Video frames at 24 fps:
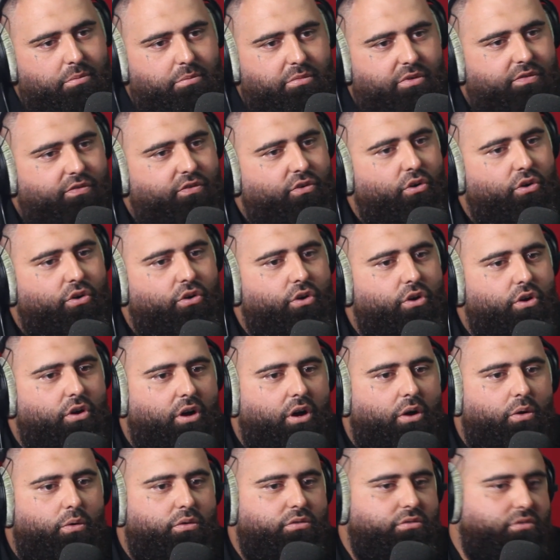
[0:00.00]
Before her,
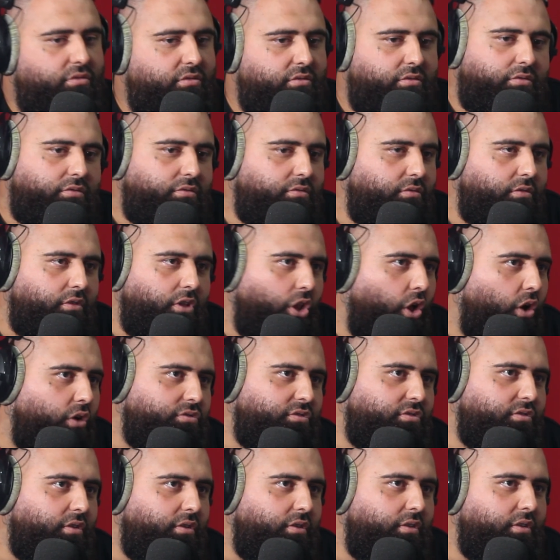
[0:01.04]
I was
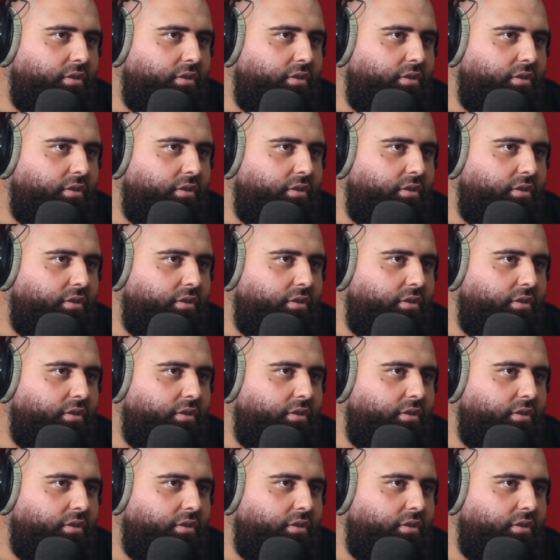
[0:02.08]
lost.